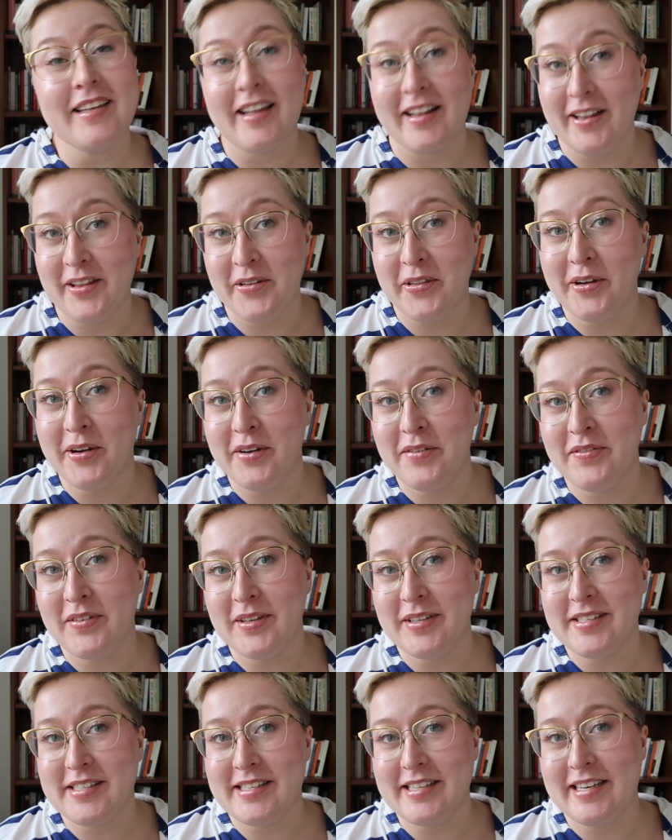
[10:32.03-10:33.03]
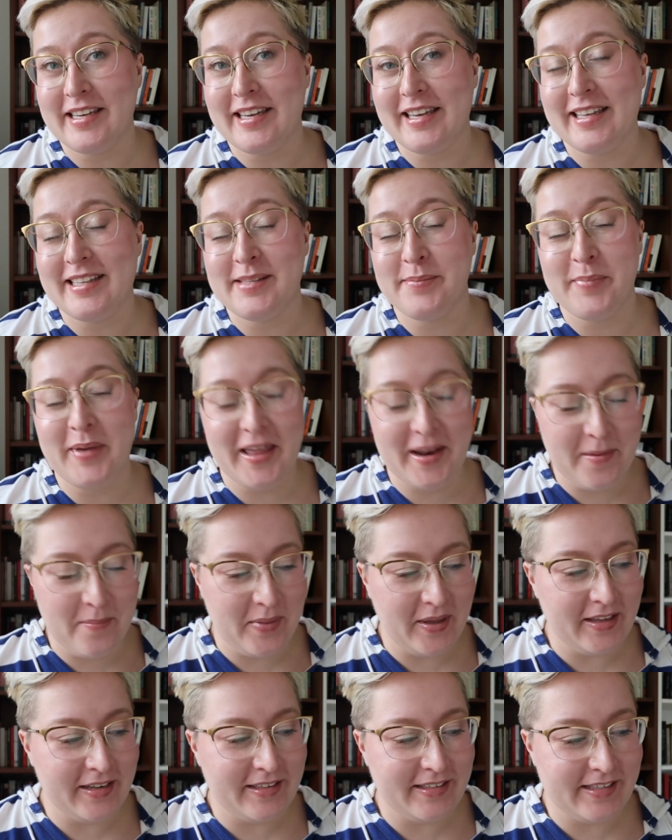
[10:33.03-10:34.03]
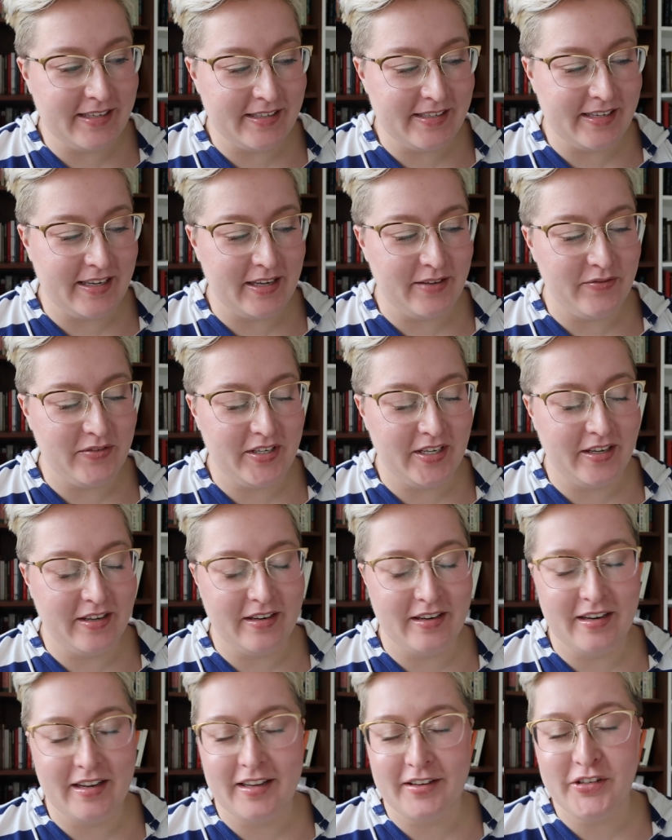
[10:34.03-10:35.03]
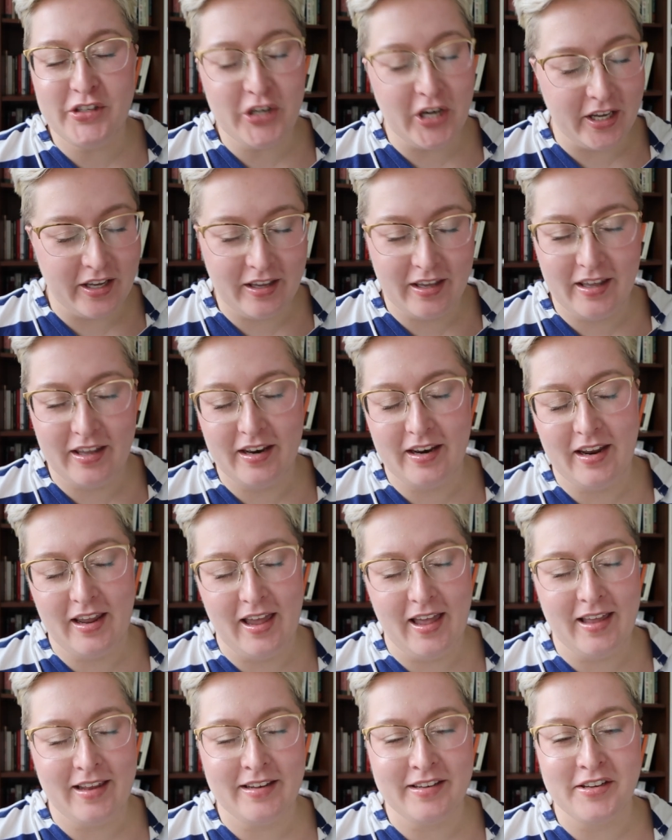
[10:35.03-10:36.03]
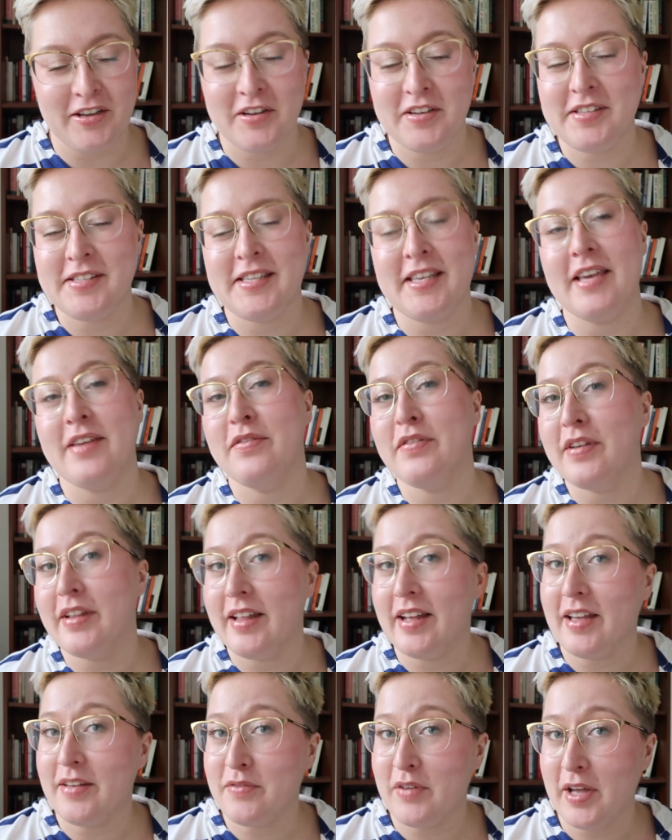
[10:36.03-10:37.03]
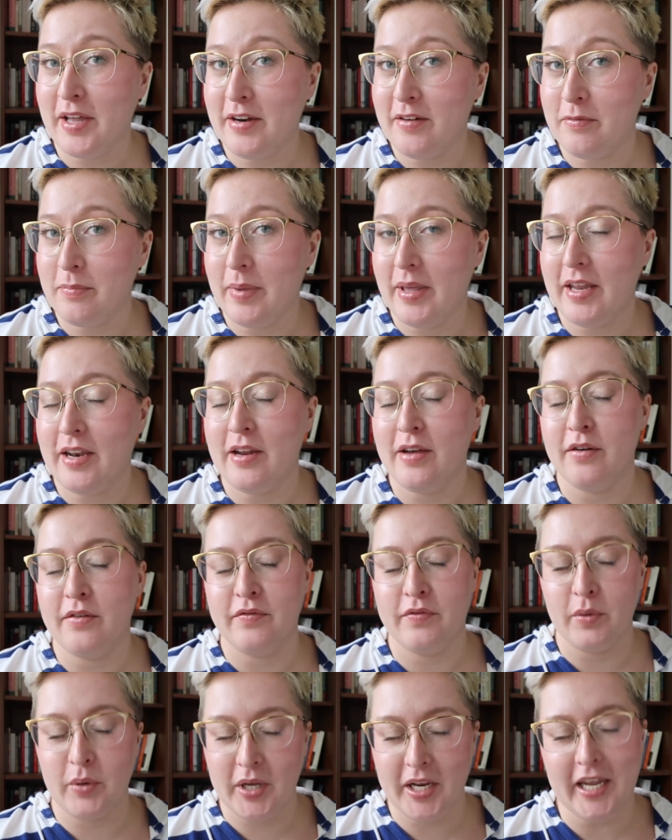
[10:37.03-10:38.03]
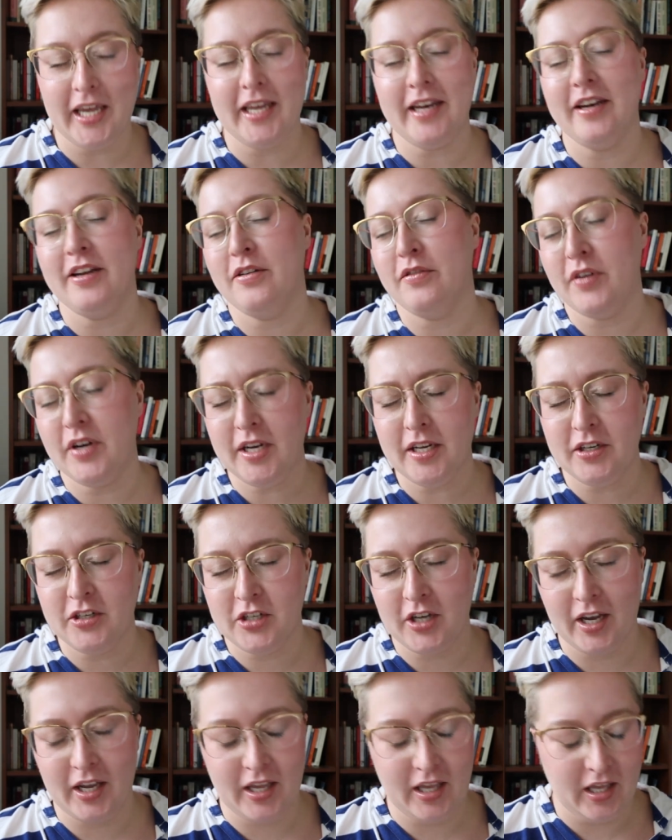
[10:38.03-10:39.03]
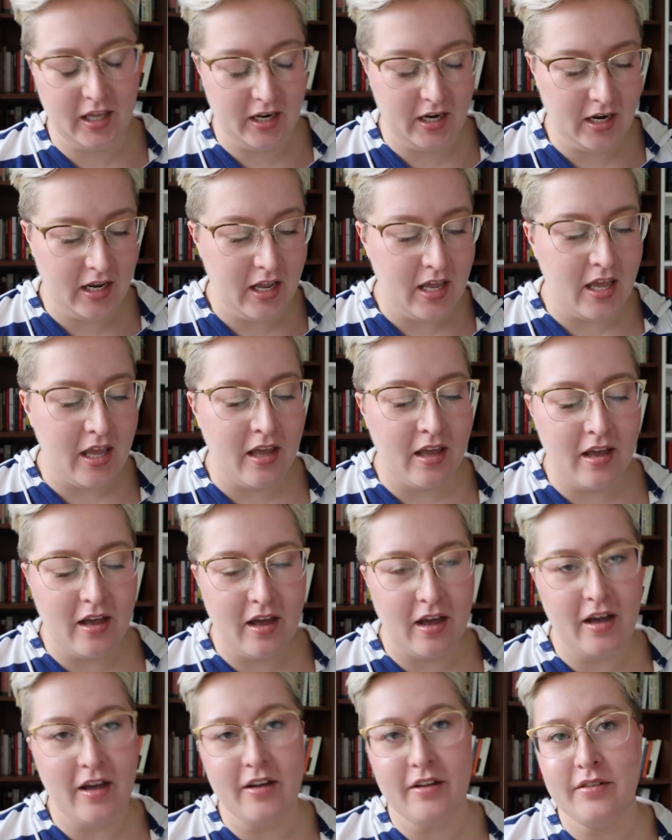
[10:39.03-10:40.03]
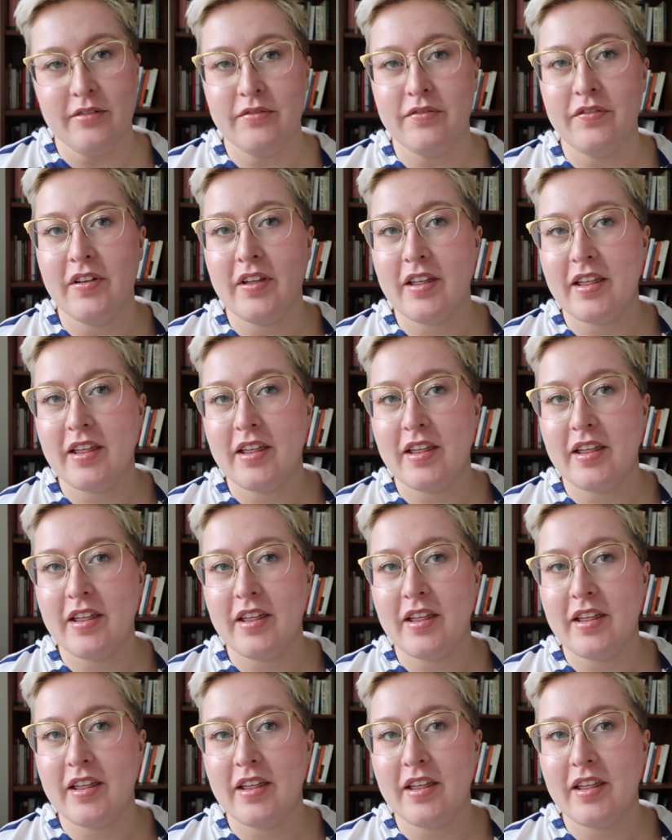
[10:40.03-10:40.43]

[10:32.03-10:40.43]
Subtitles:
Hello there, it feels like it's been a bit since I have done a check-in, and honestly I feel like I've kind of been avoiding a reading check-in of